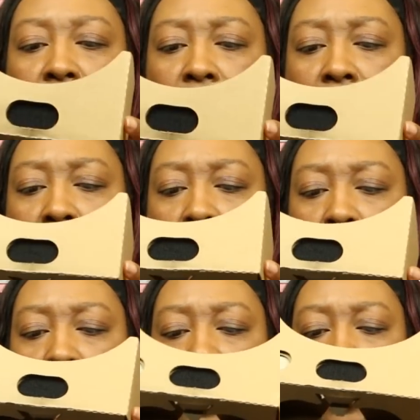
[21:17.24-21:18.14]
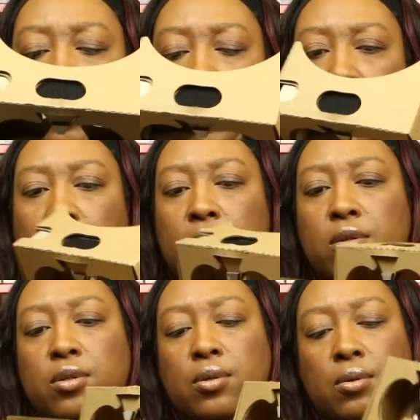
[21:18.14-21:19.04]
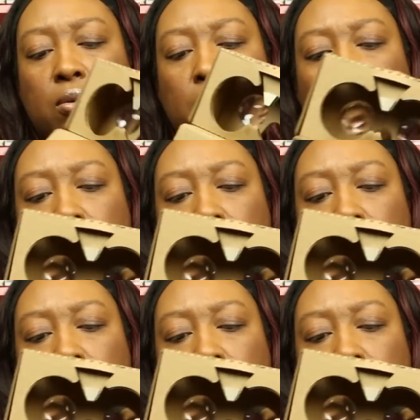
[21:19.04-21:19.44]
then how would I like do,